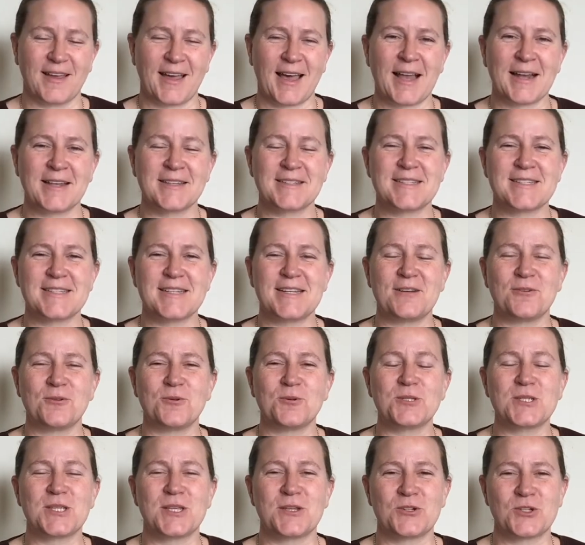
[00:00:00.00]
Alan Seal
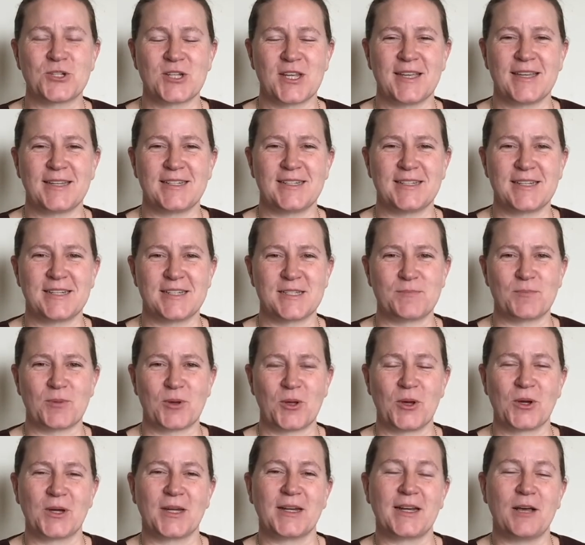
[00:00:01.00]
also shared in his
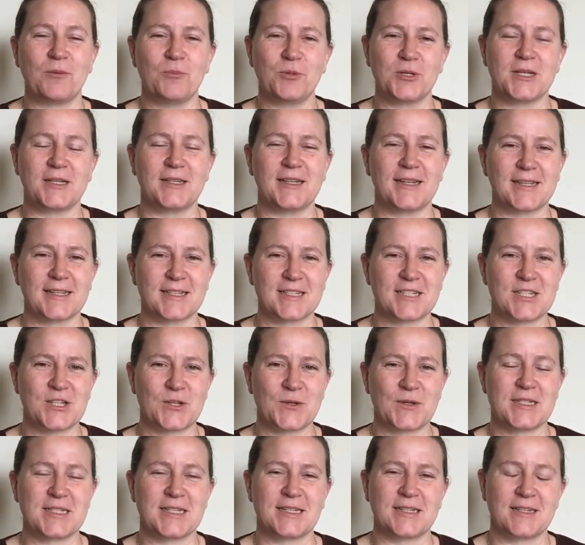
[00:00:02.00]
blog, and I'll put a link
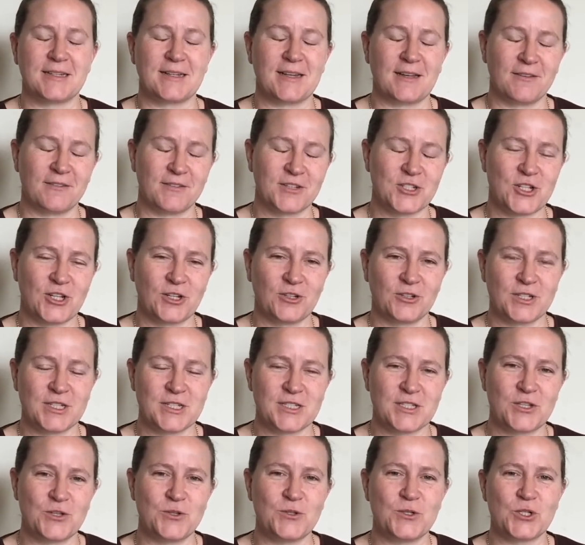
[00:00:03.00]
to it, and actually on
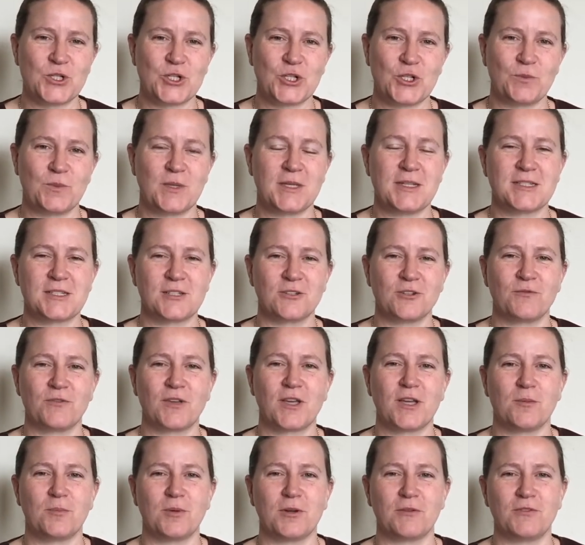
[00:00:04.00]
his YouTube, he's got a
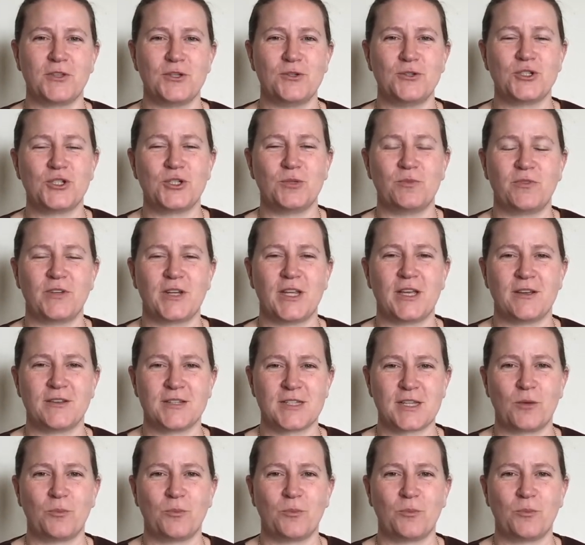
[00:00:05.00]
couple of YouTube videos.